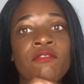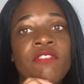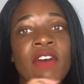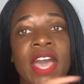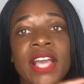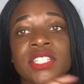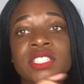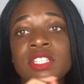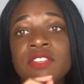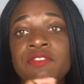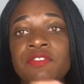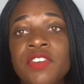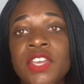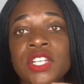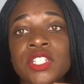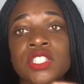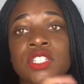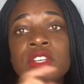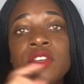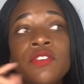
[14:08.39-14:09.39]
Facts and
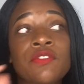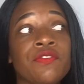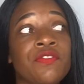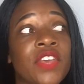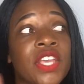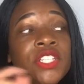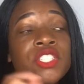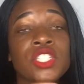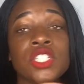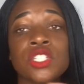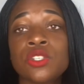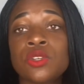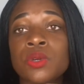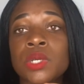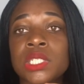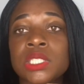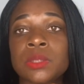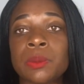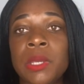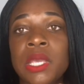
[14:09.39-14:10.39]
fiction. Fiction you
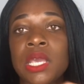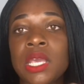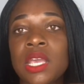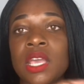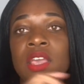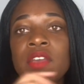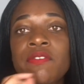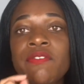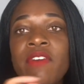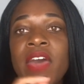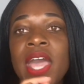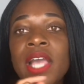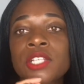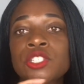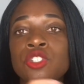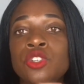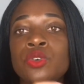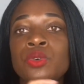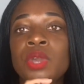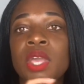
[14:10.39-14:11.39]
can speak against.
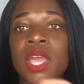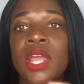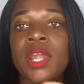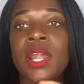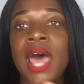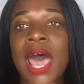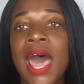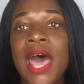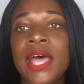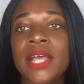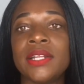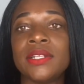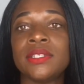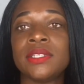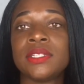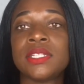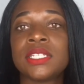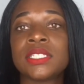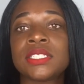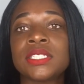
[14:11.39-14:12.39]
Facts you cannot.
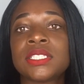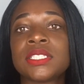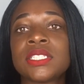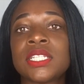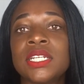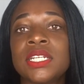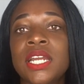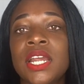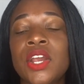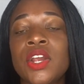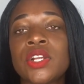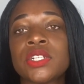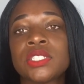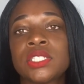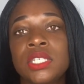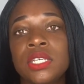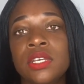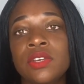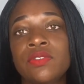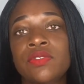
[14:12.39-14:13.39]
This is the
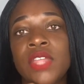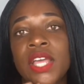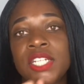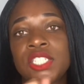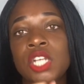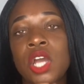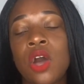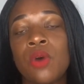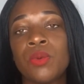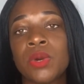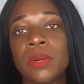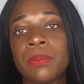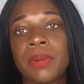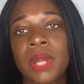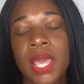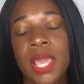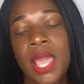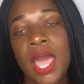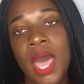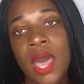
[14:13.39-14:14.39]
narrative that y'all want to
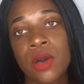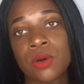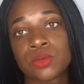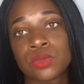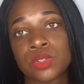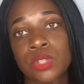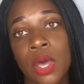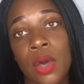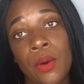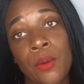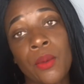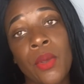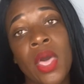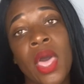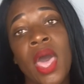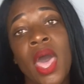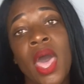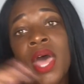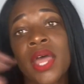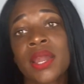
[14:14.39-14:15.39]
play out. So
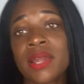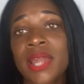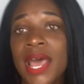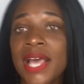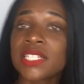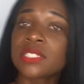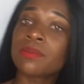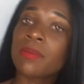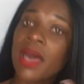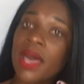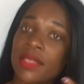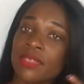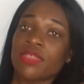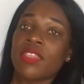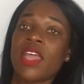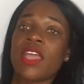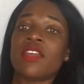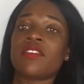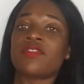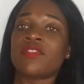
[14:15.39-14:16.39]
that's my
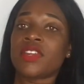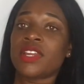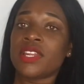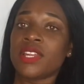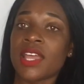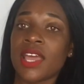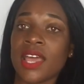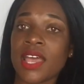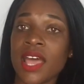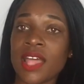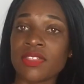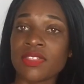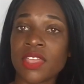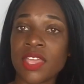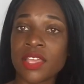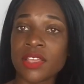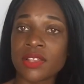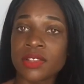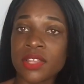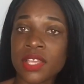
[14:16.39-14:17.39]
thing for today. I
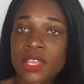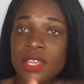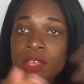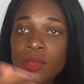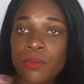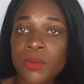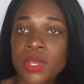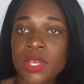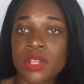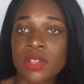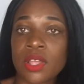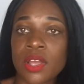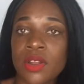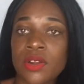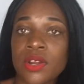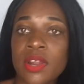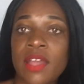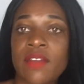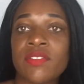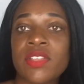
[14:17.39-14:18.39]
think Nicki, we can
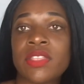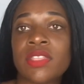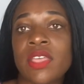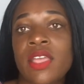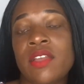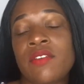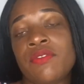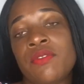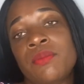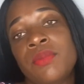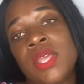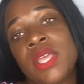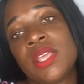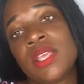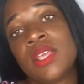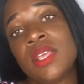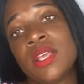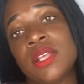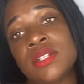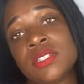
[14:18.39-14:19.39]
learn everything from
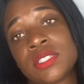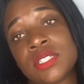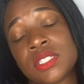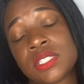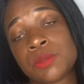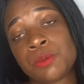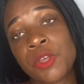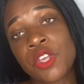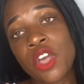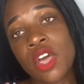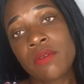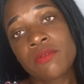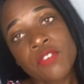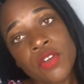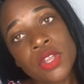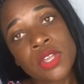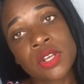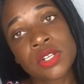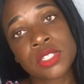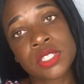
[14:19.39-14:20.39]
Nicki. It's to speak up
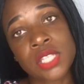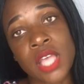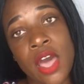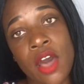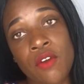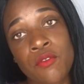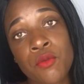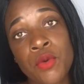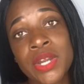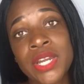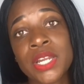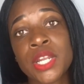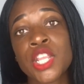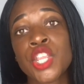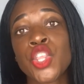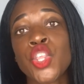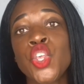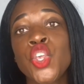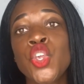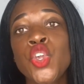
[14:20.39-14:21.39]
for yourself when
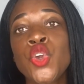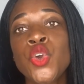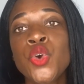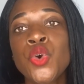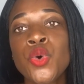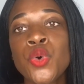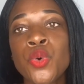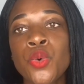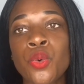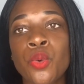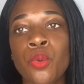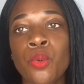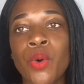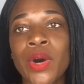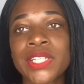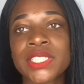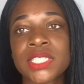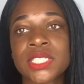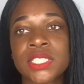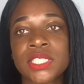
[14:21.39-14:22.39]
you
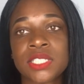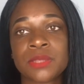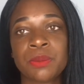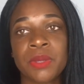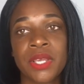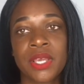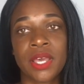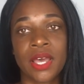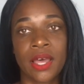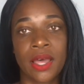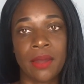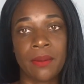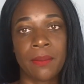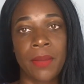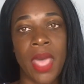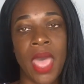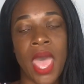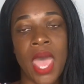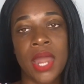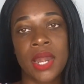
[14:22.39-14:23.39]
want to speak
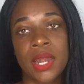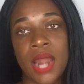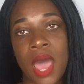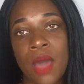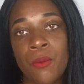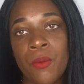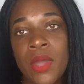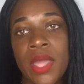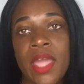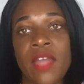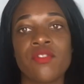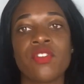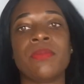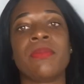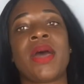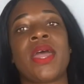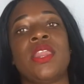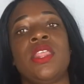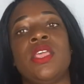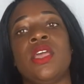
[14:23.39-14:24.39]
up. Not when
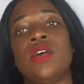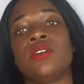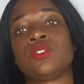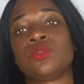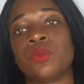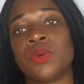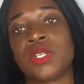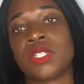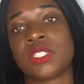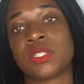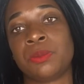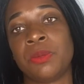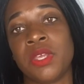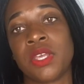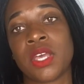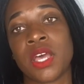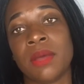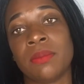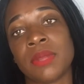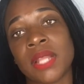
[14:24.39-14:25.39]
everybody else want to
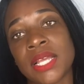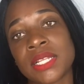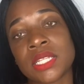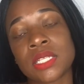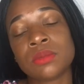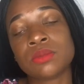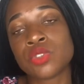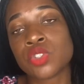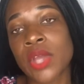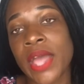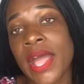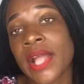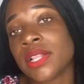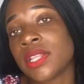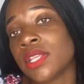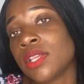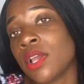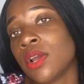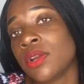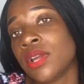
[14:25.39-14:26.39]
speak up. Let them
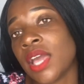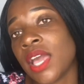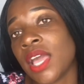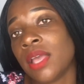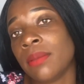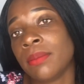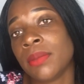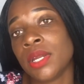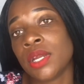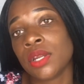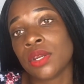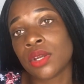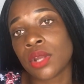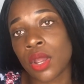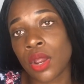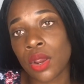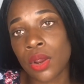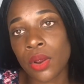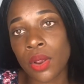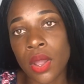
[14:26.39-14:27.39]
drag your name in the
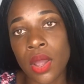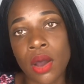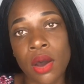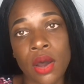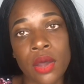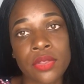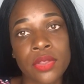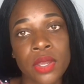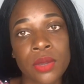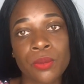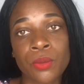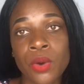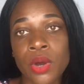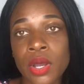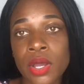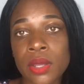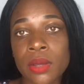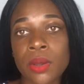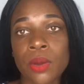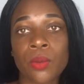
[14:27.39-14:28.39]
dirt all they
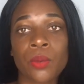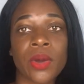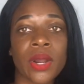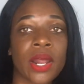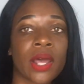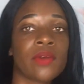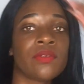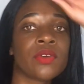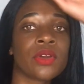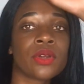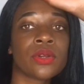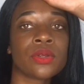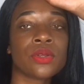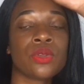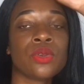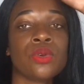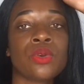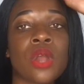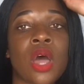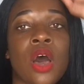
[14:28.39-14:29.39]
want or whatever,
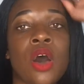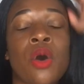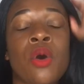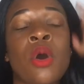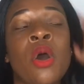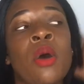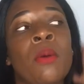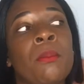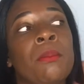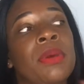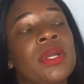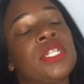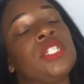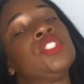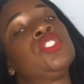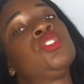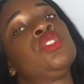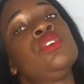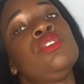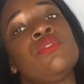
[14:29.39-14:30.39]
you know. But
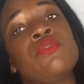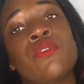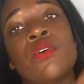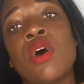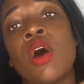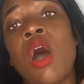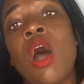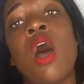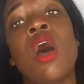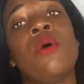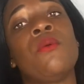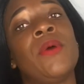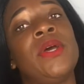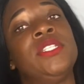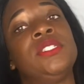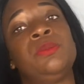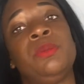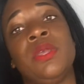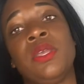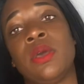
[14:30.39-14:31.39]
the truth will
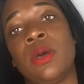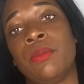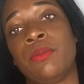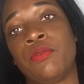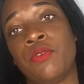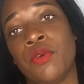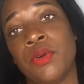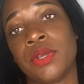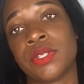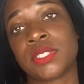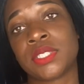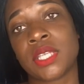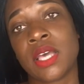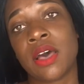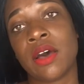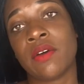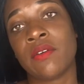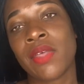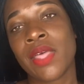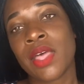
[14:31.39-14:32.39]
always speak up for
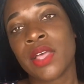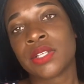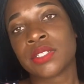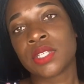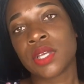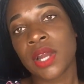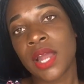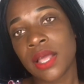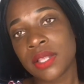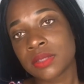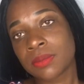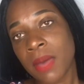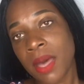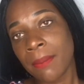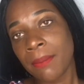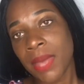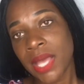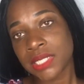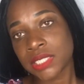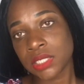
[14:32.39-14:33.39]
itself. So that's
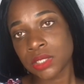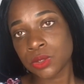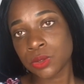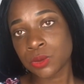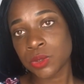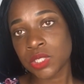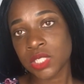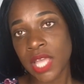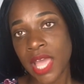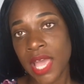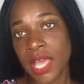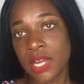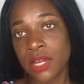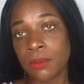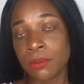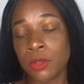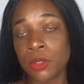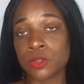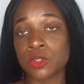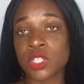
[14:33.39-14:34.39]
my message with that in
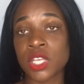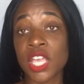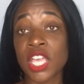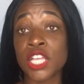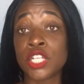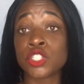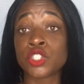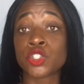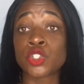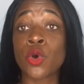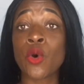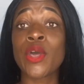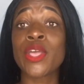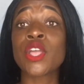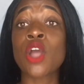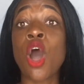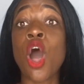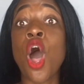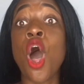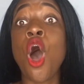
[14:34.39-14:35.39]
the music.
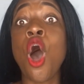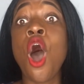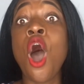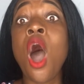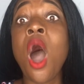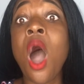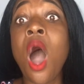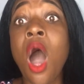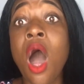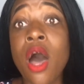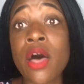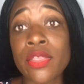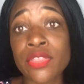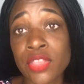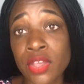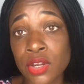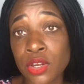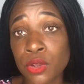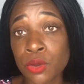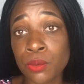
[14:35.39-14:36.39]
Enjoy
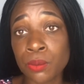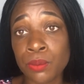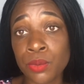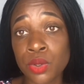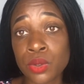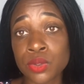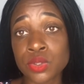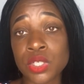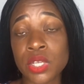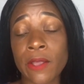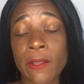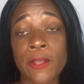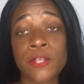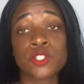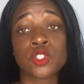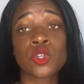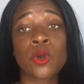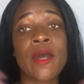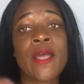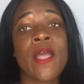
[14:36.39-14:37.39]
all the new music.
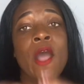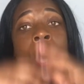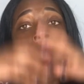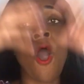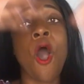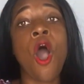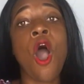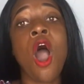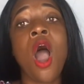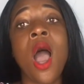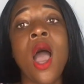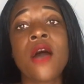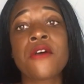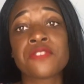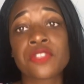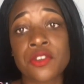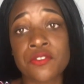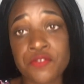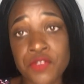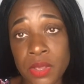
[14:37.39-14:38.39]
Enjoy
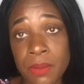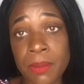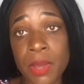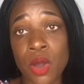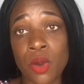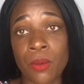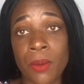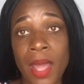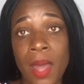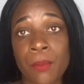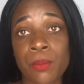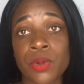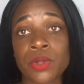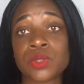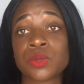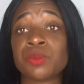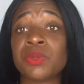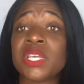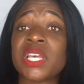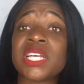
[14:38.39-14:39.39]
all the female
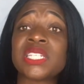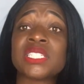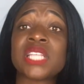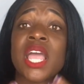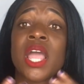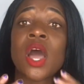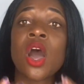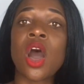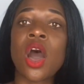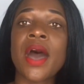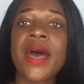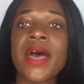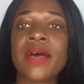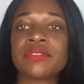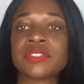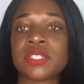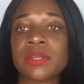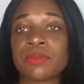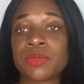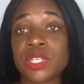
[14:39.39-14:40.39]
rappers, because they all
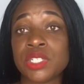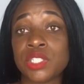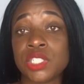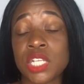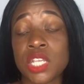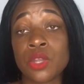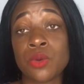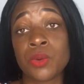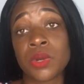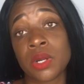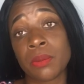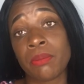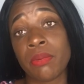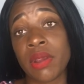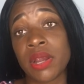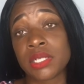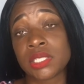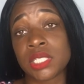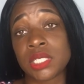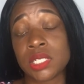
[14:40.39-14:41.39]
have something genuine to
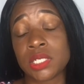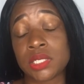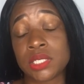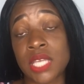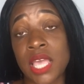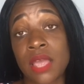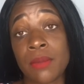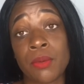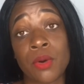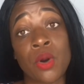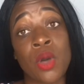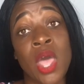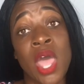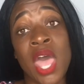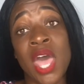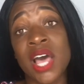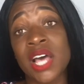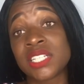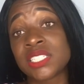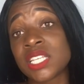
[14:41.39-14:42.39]
bring to the table.
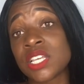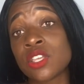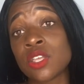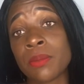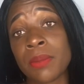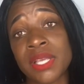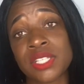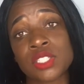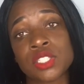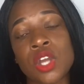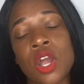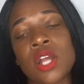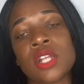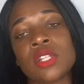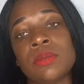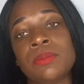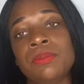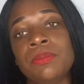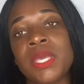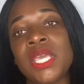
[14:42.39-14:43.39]
Azealia Banks,
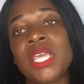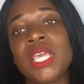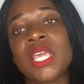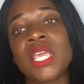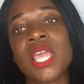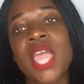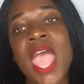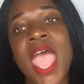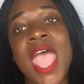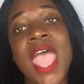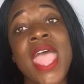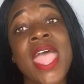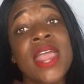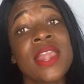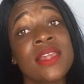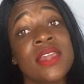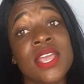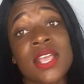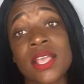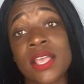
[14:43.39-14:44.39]
Cardi B,
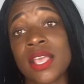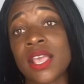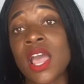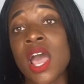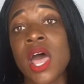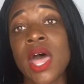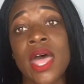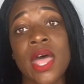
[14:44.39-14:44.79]
and Nicki.